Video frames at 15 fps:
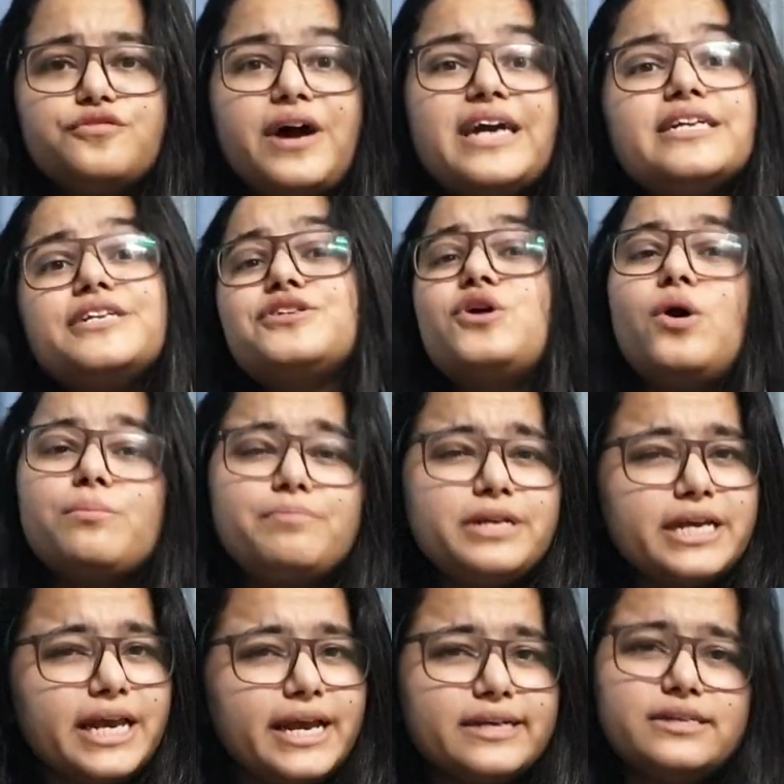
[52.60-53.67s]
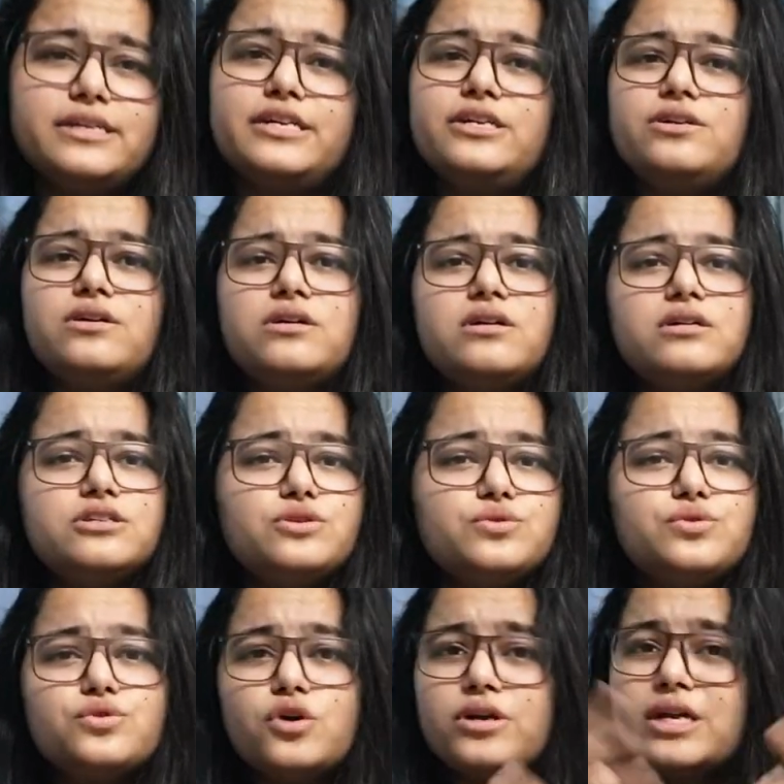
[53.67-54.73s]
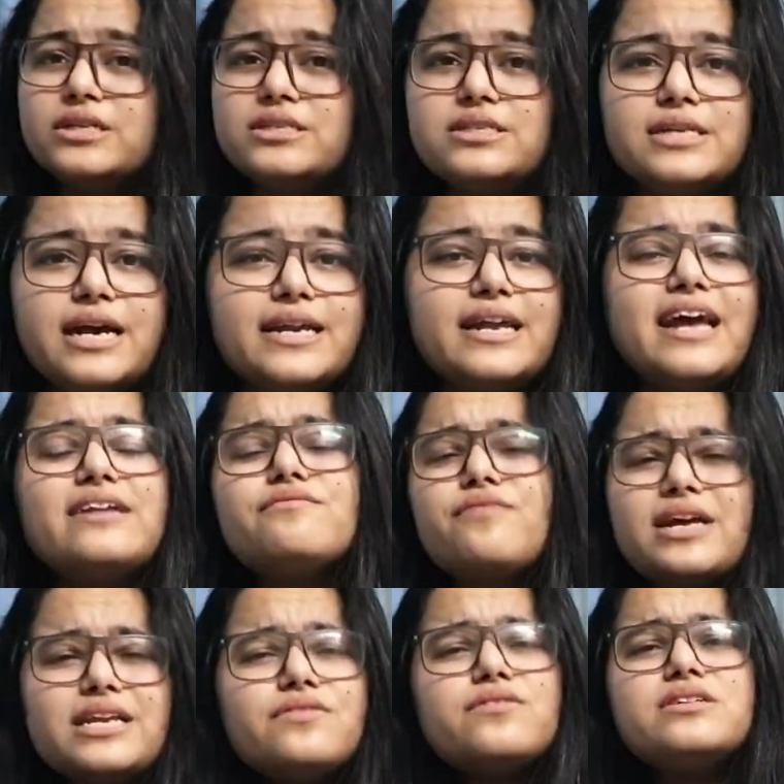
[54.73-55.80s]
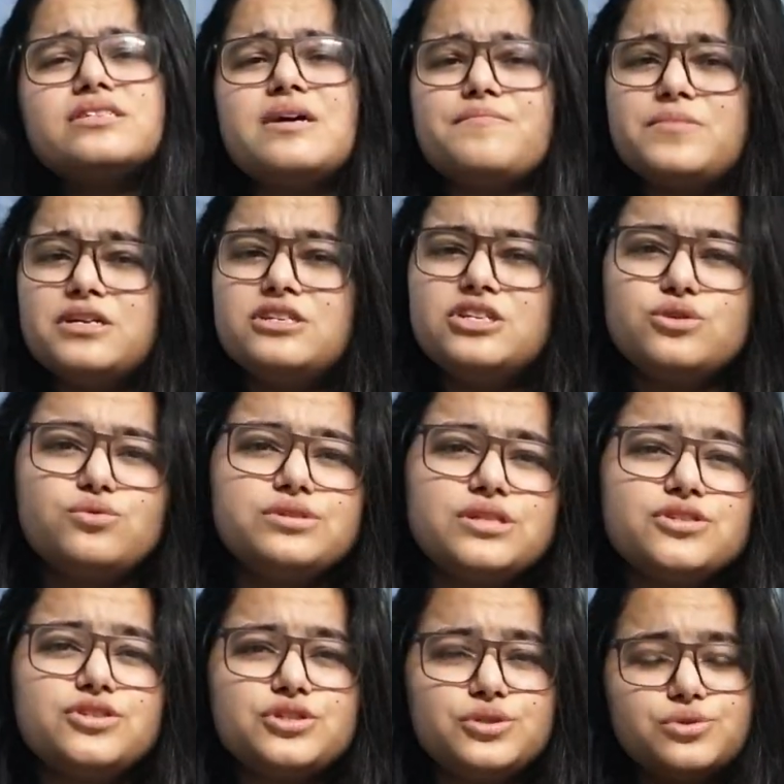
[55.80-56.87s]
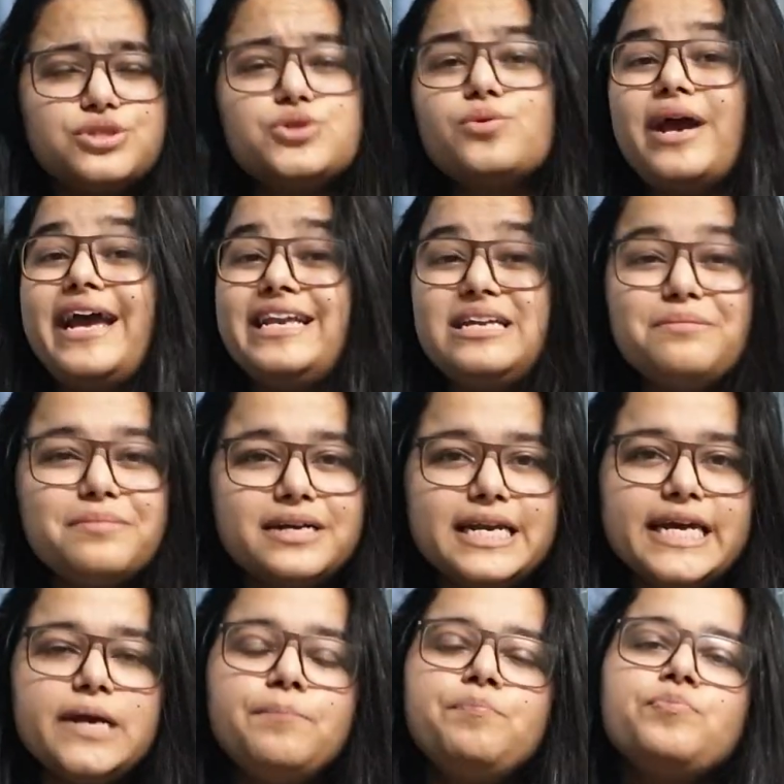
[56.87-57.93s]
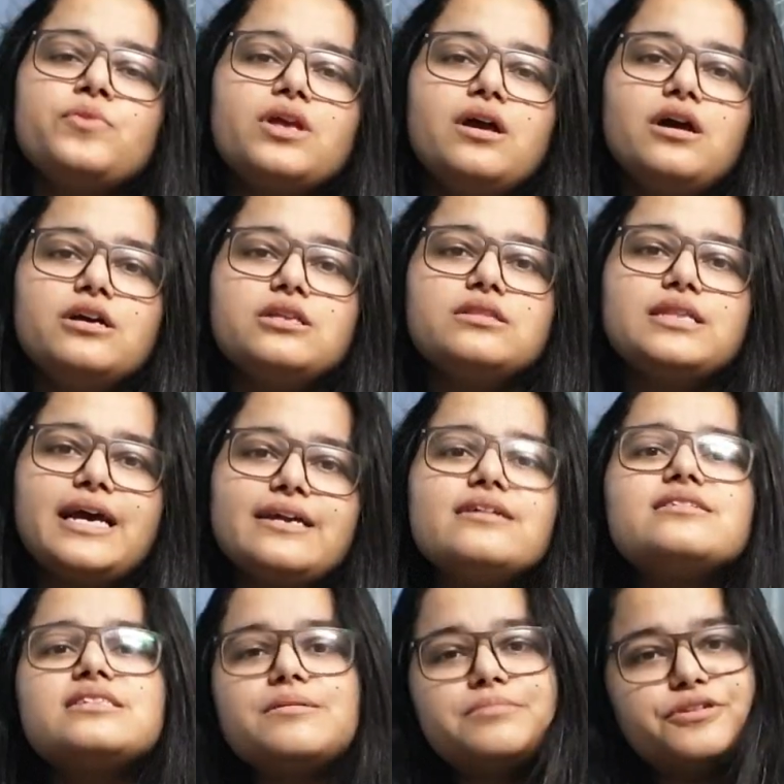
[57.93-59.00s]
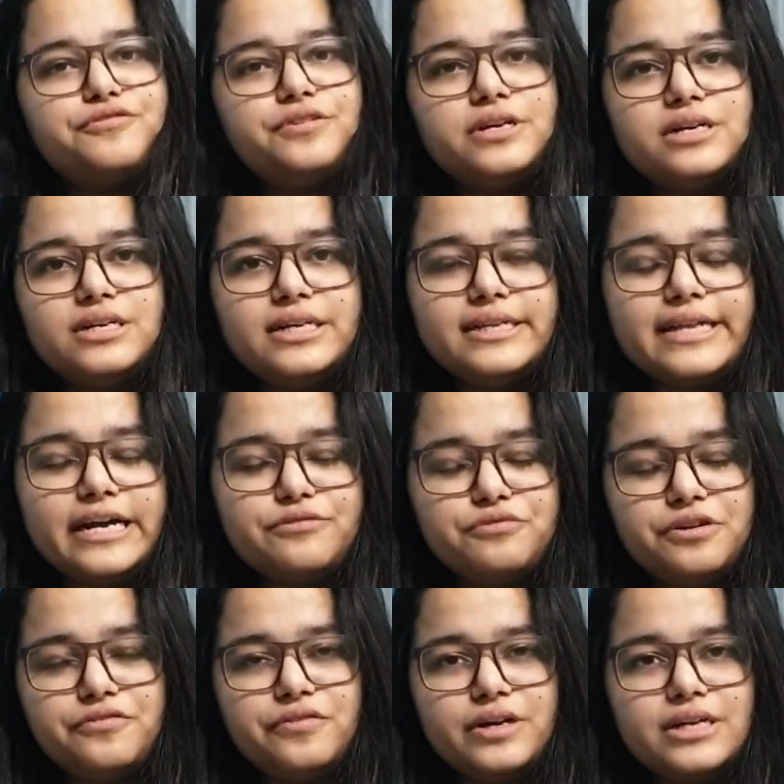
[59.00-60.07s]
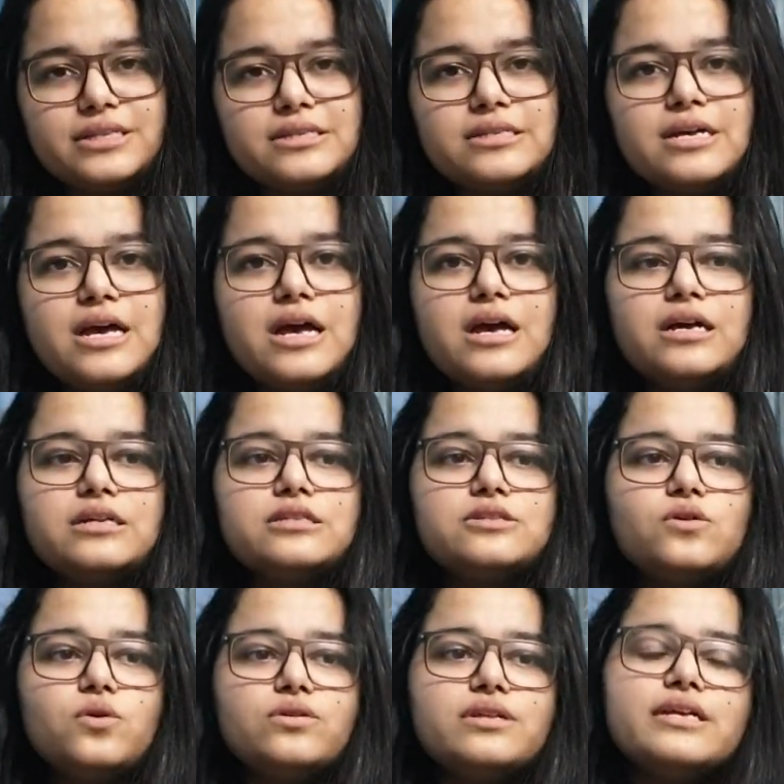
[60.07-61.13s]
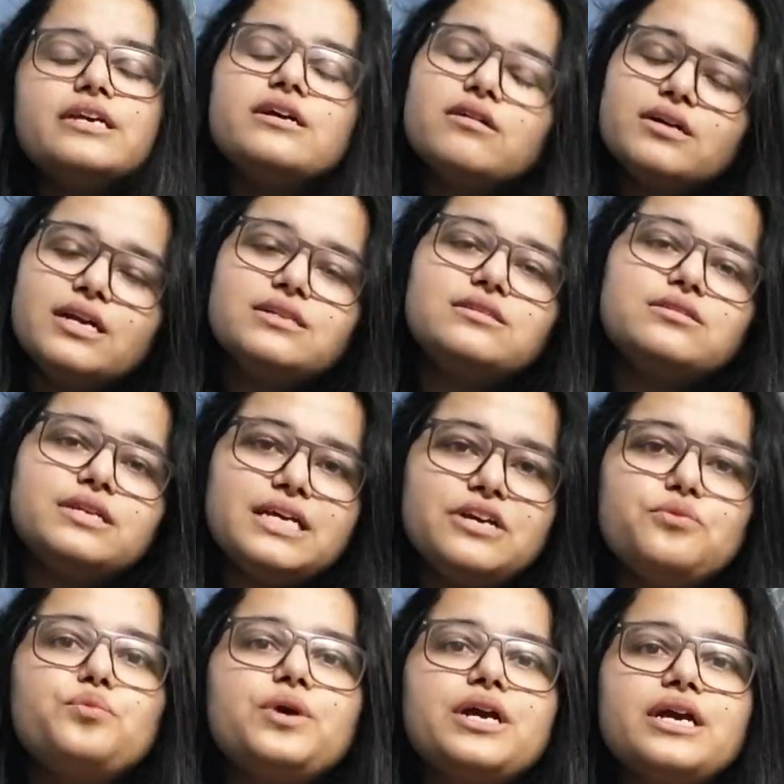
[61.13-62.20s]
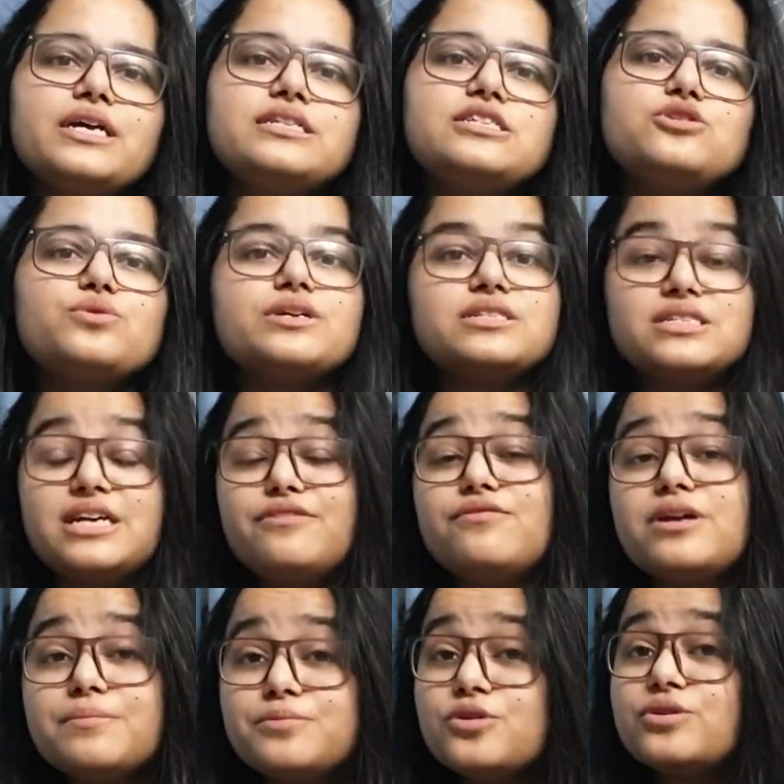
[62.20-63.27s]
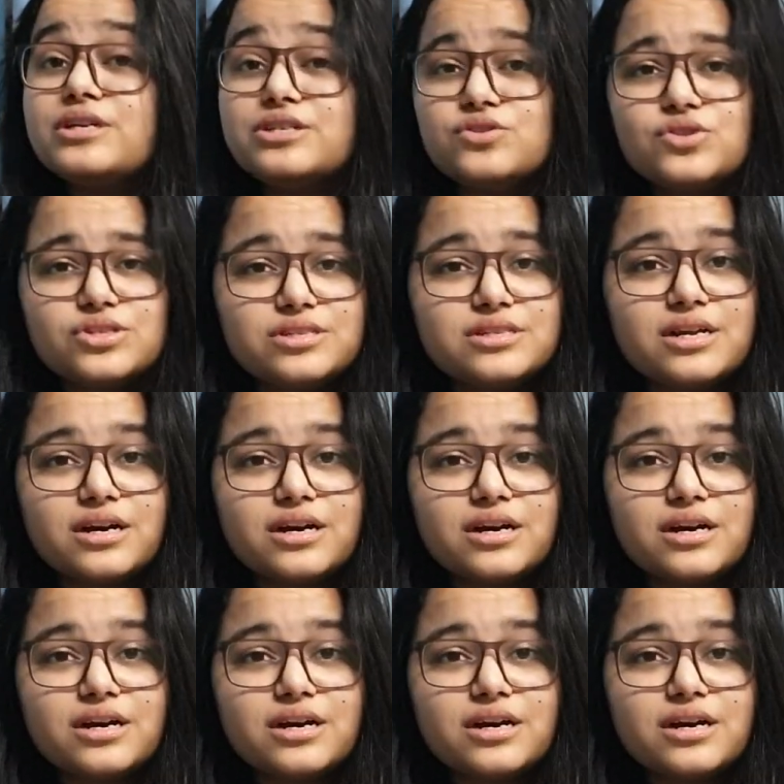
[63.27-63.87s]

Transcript: find it complicated, you do not understand, and whenever something new is introduced to anybody, there is some difficulty that we face. So here are 3 ways you can develop your interest